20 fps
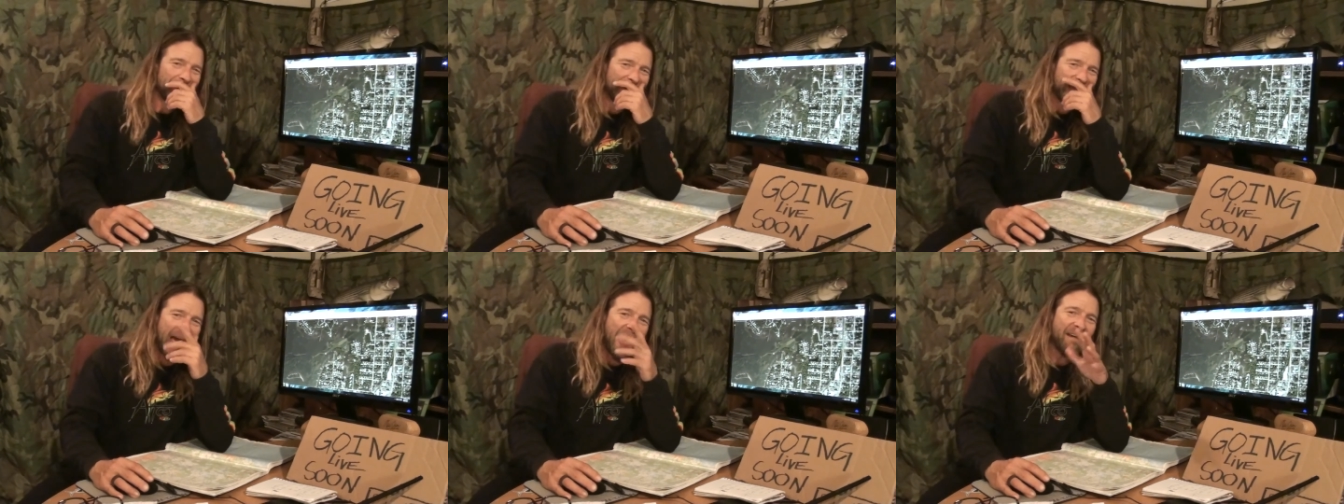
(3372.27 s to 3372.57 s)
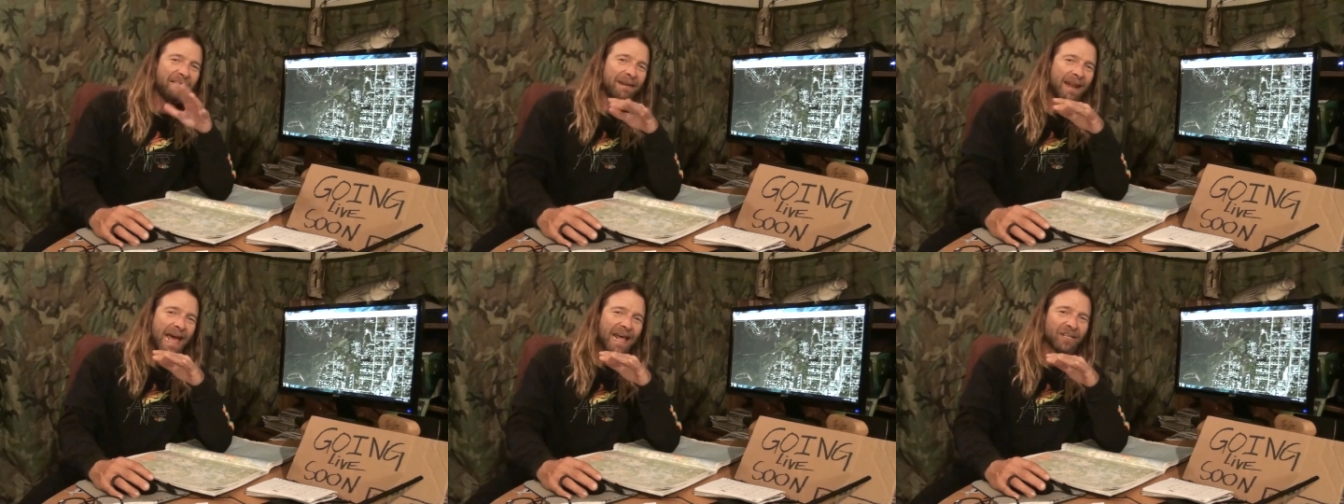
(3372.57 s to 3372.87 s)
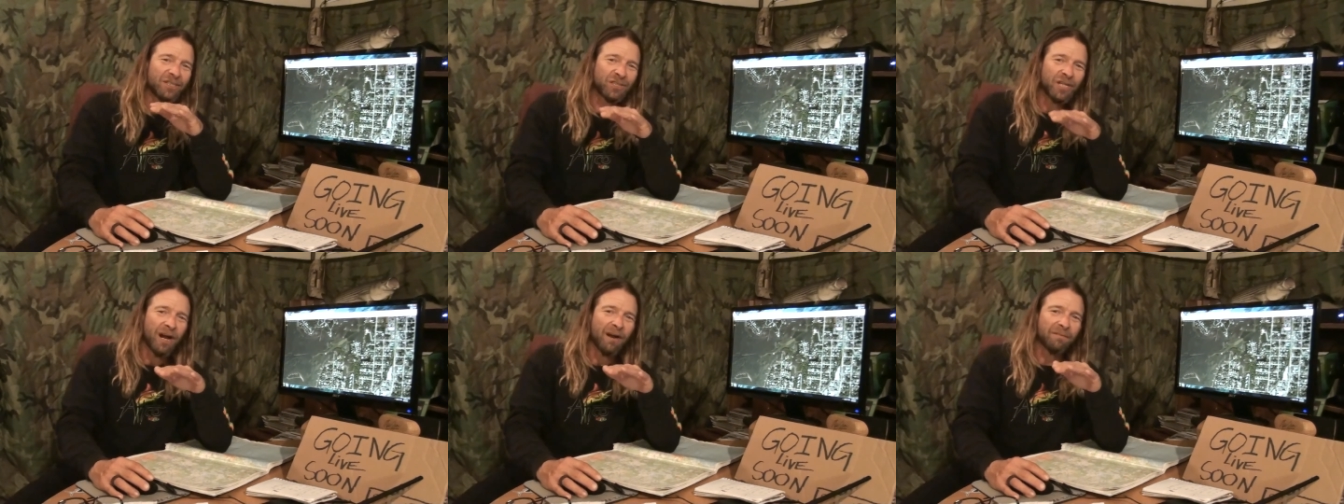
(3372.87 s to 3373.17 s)
I haven't
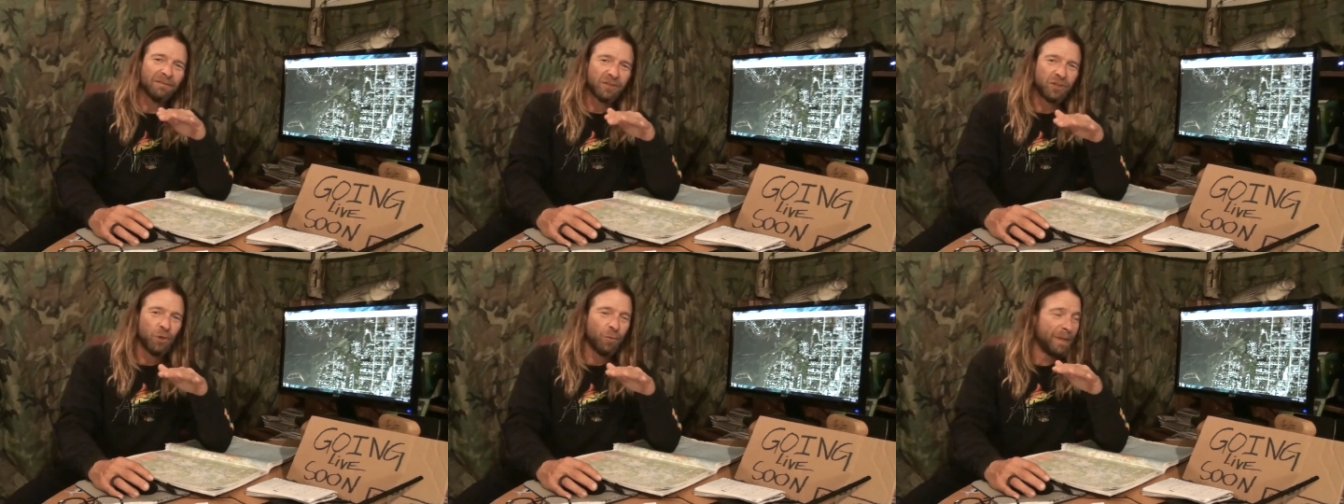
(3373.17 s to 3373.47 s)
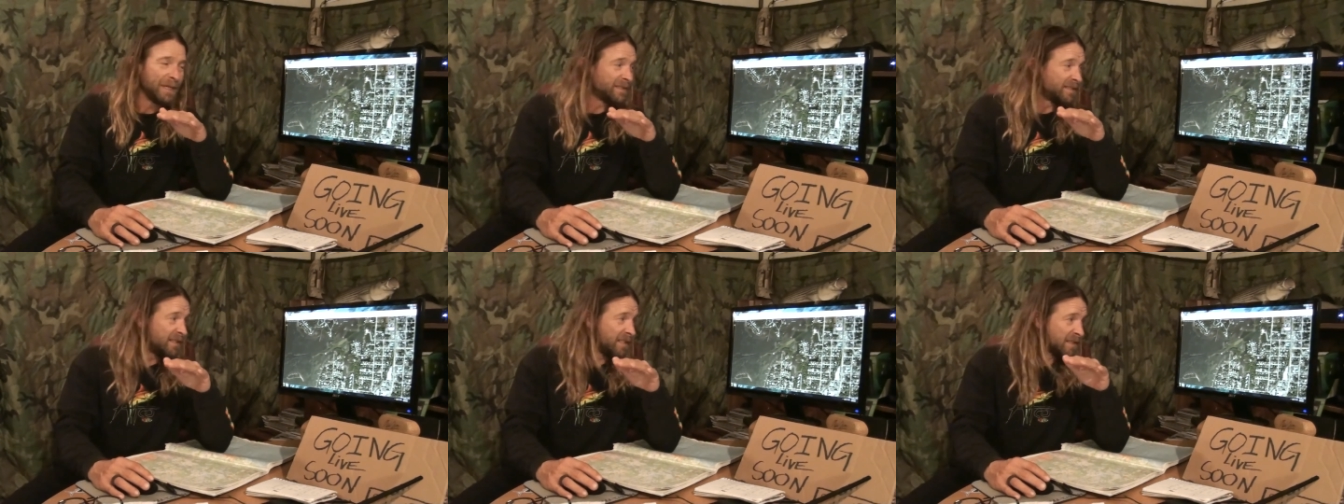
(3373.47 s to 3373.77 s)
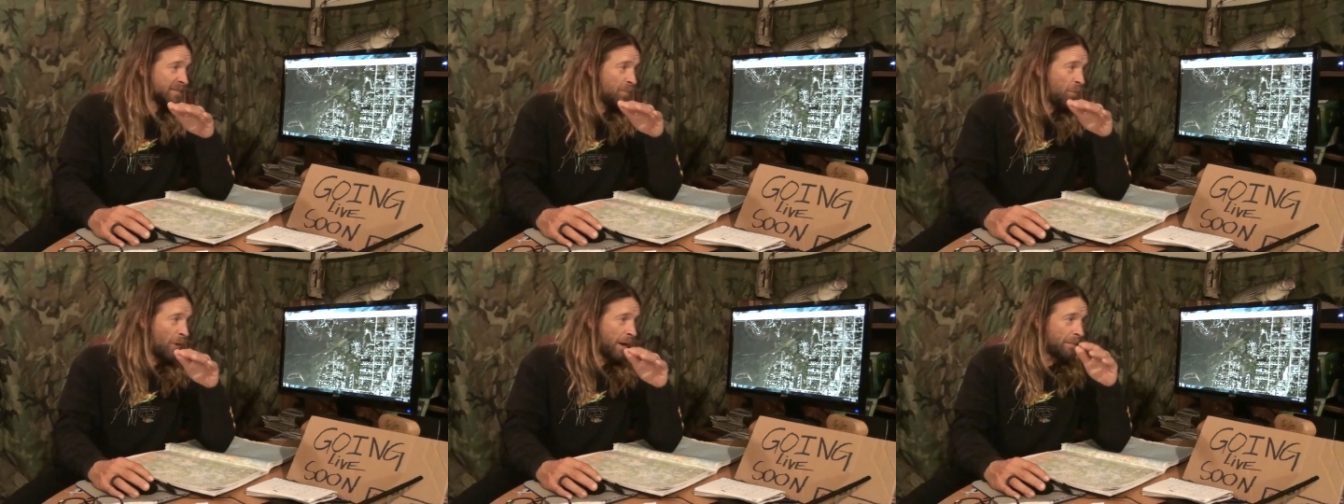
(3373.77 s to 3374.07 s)
had a shower for 2 weeks at
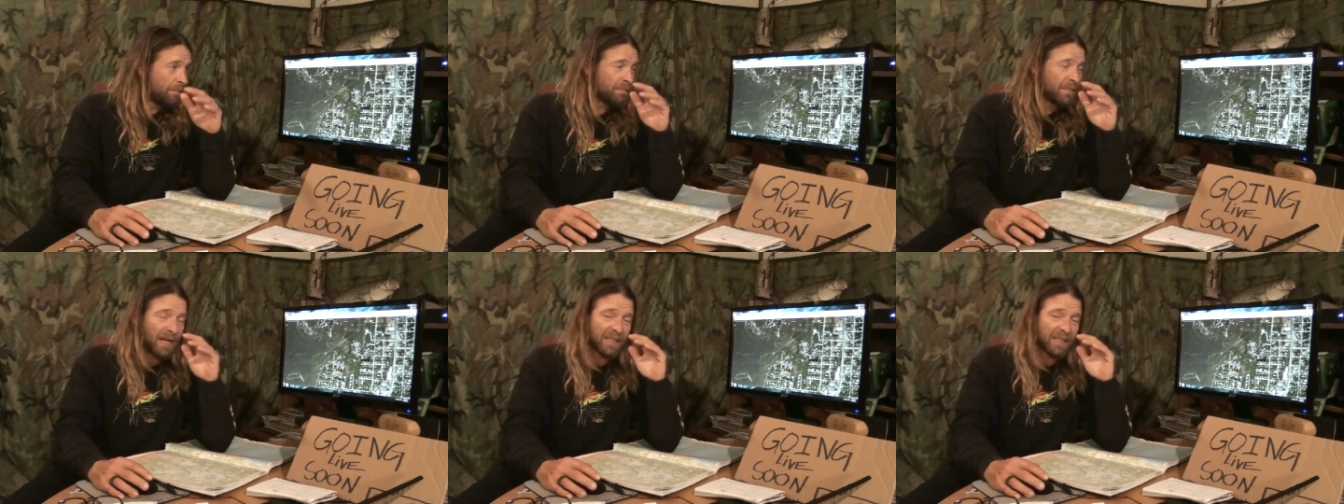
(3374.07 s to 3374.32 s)
this point.